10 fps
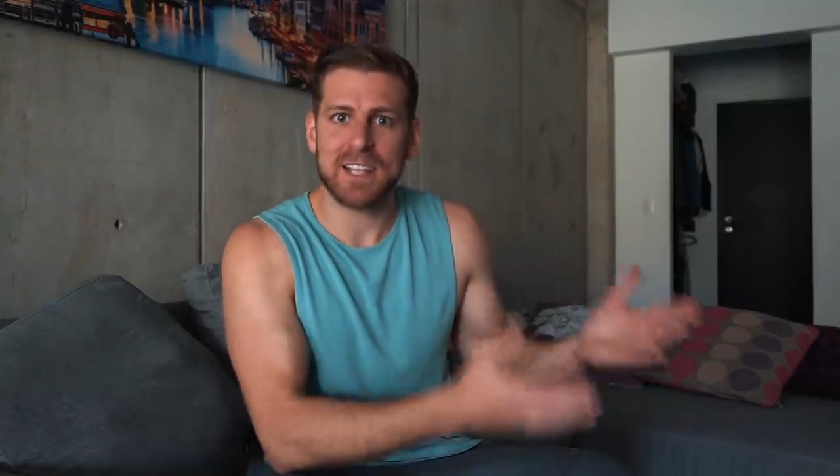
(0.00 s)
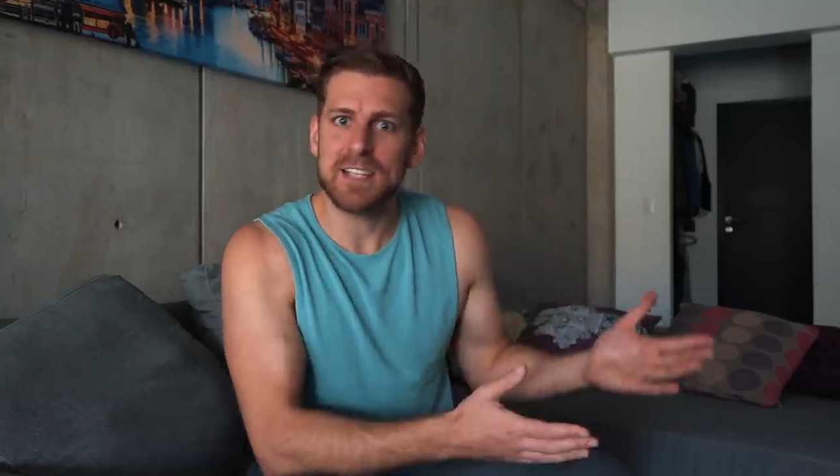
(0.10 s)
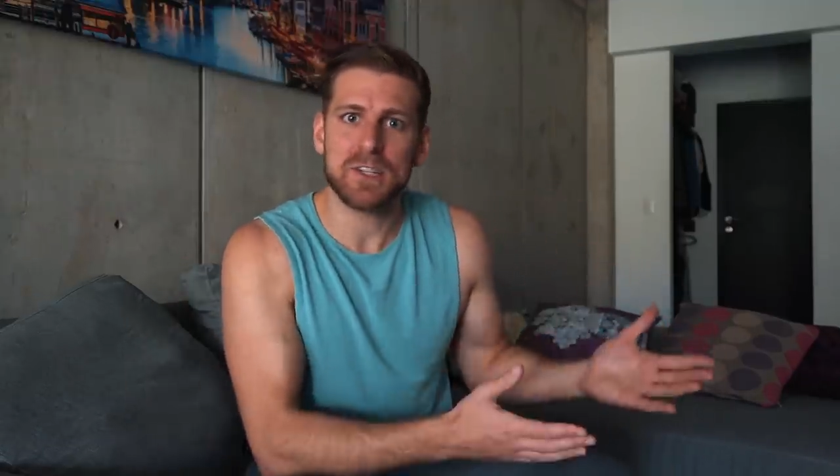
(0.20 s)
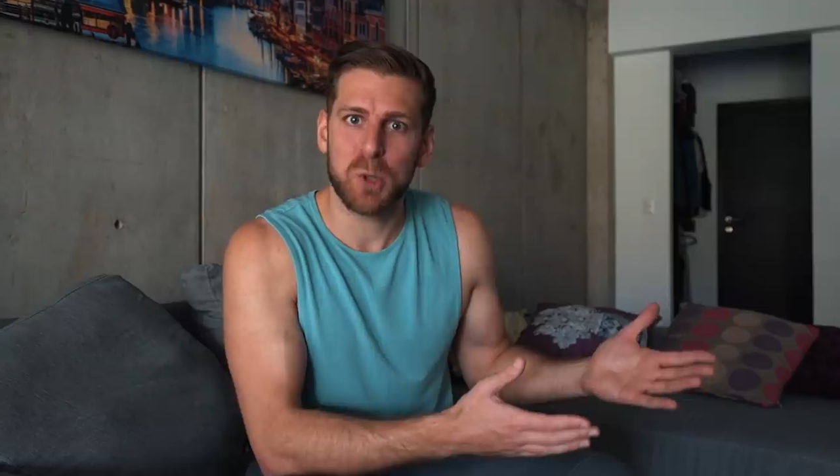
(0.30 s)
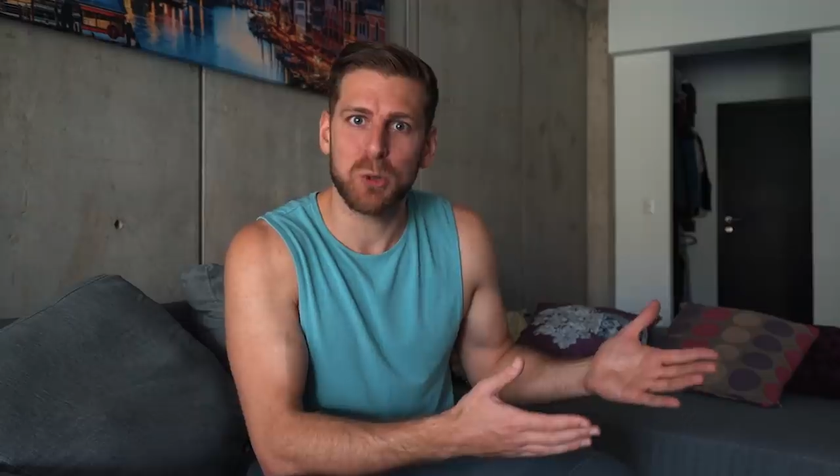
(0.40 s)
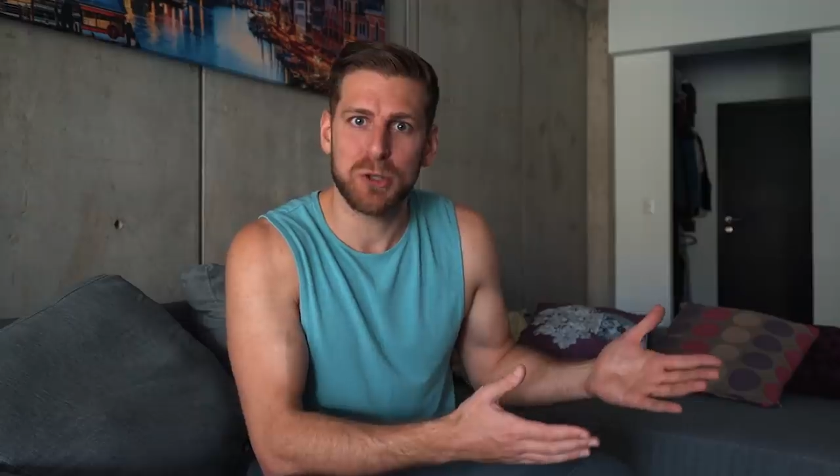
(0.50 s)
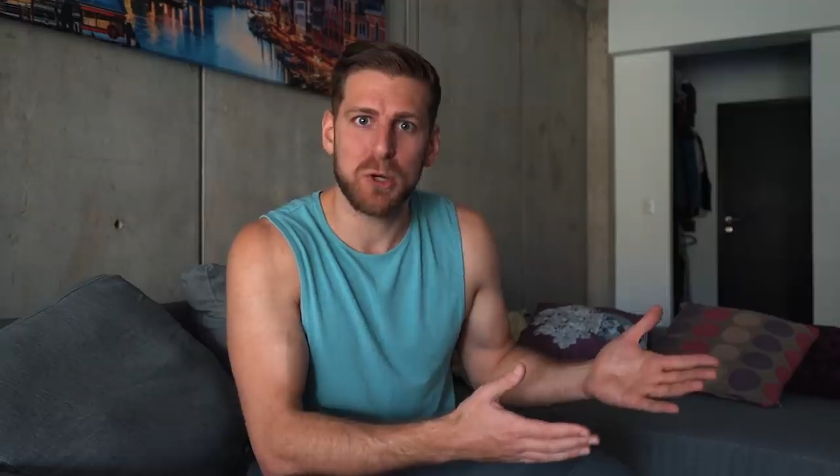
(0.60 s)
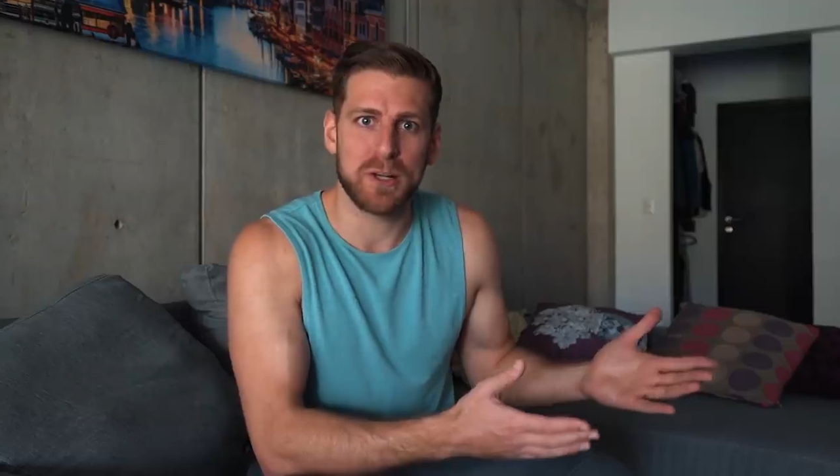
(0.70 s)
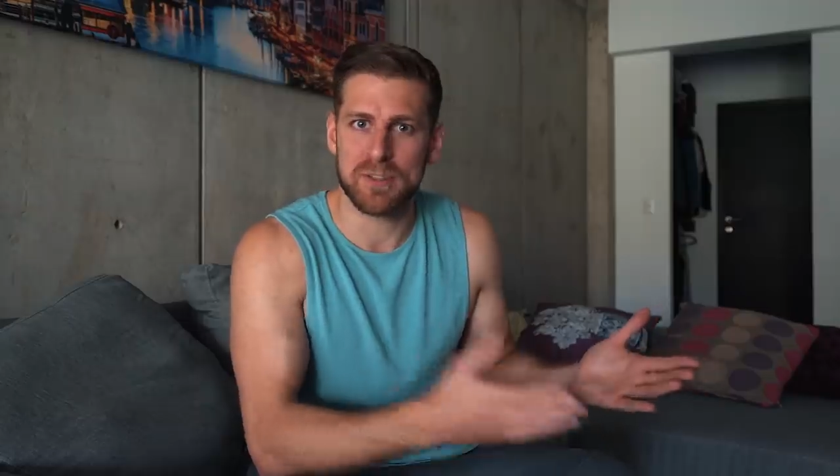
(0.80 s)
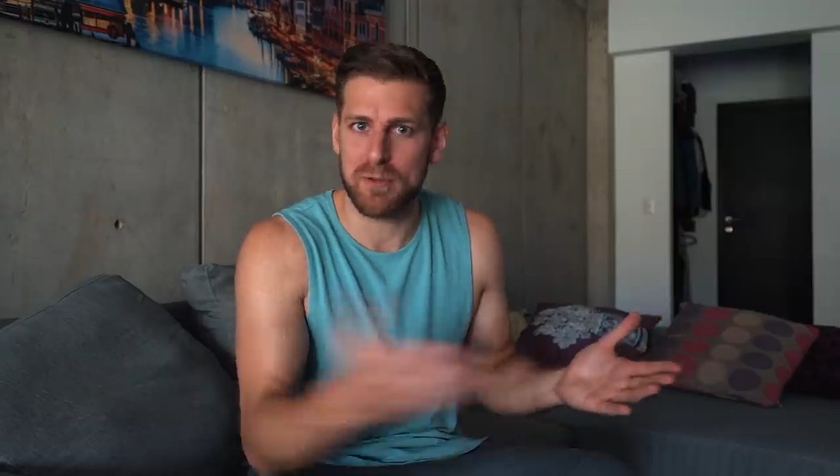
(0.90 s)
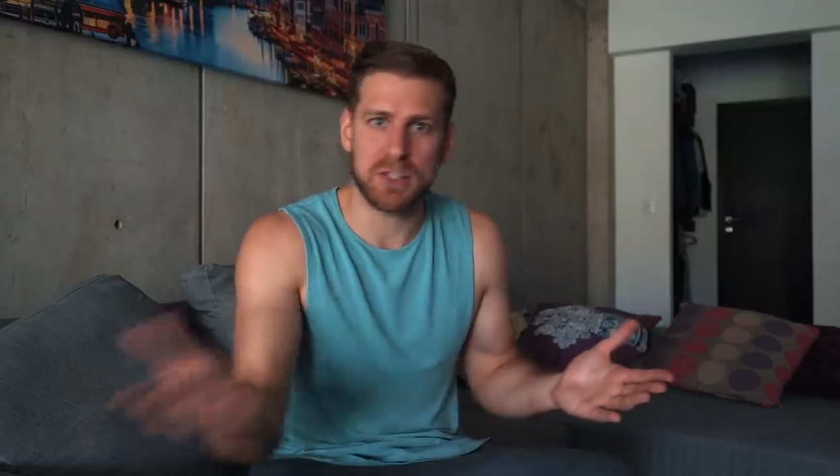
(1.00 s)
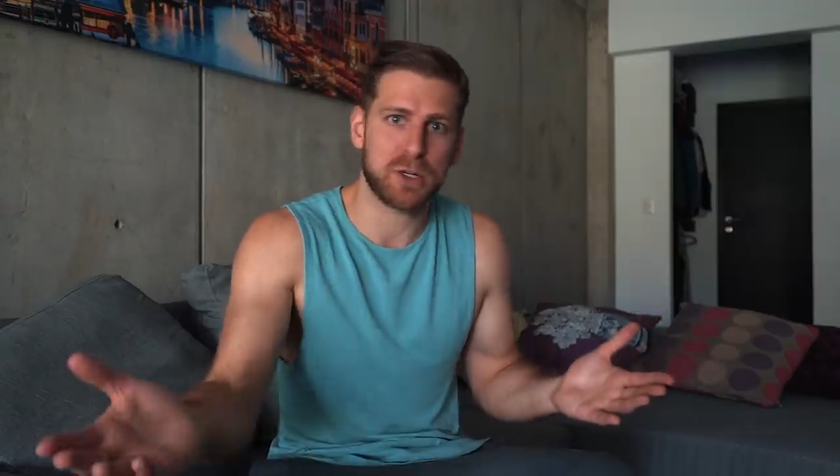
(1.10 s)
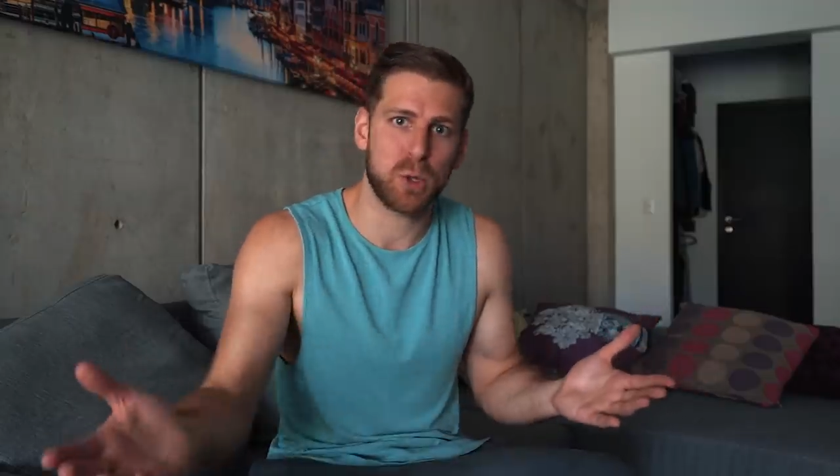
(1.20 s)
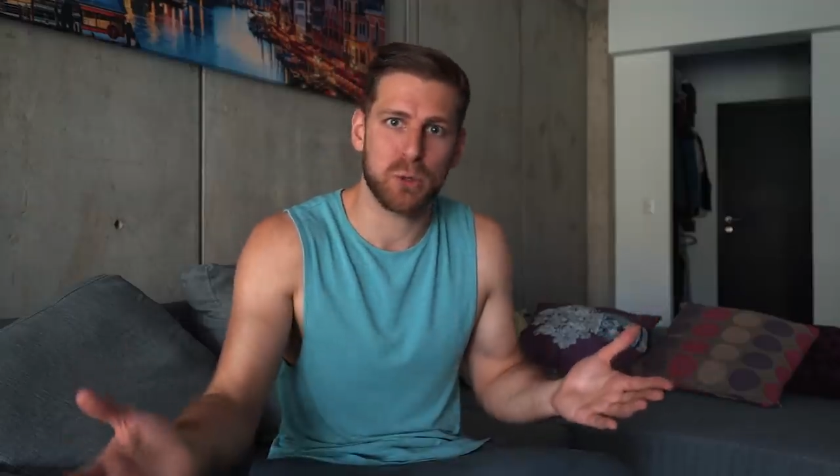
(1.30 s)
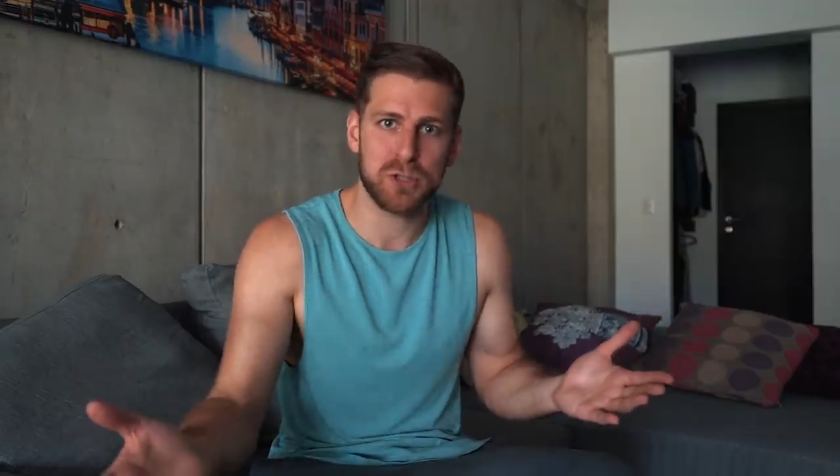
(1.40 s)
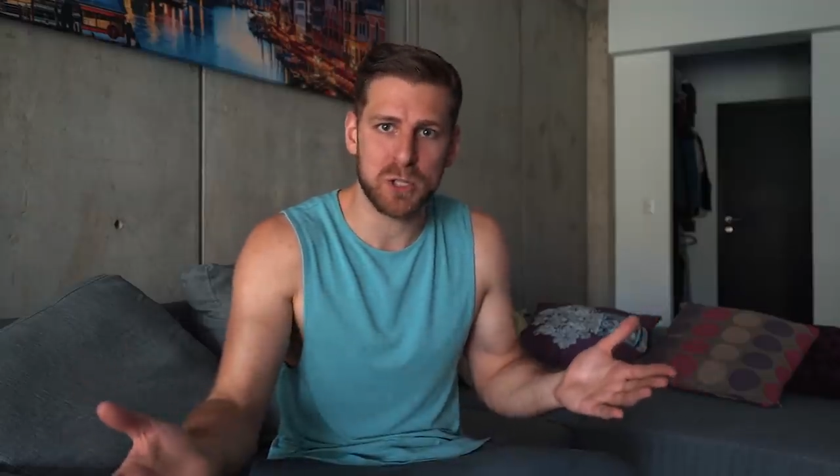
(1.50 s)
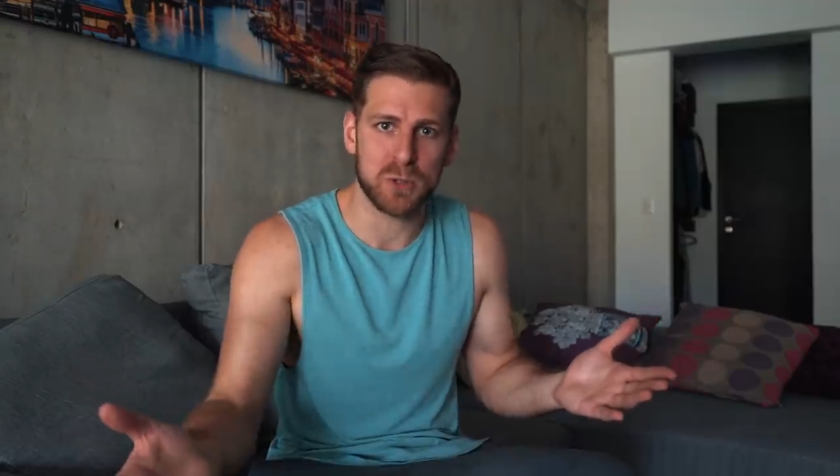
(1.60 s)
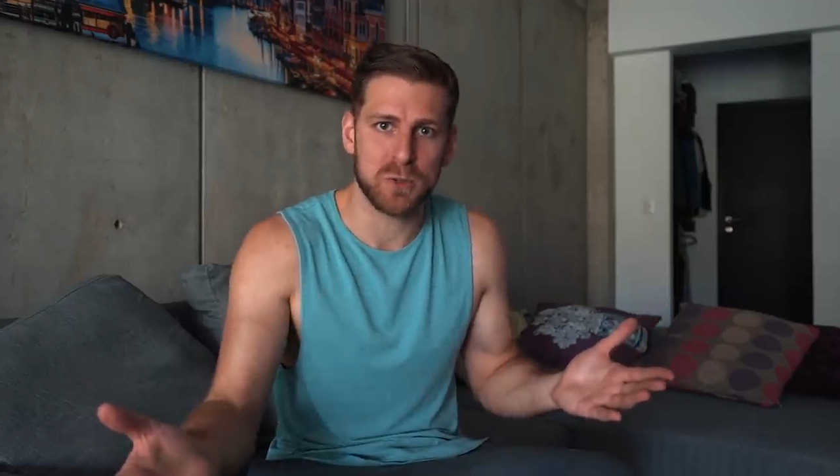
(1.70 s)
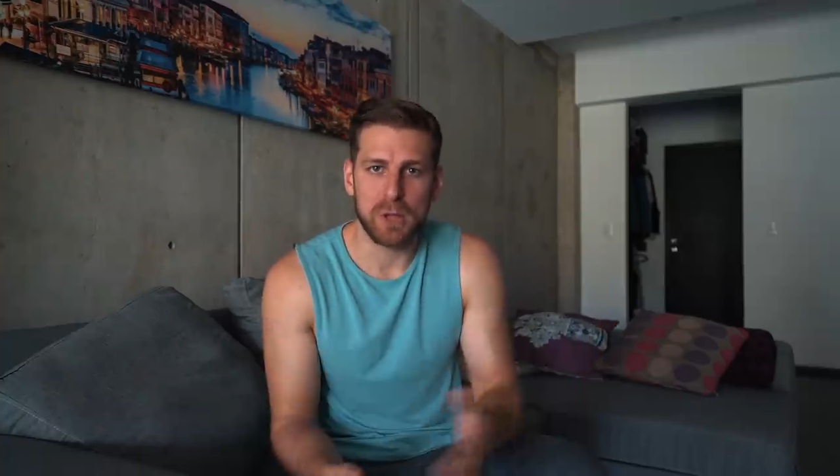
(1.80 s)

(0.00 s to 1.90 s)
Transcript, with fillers: he's a cool dude. His friends are cool too.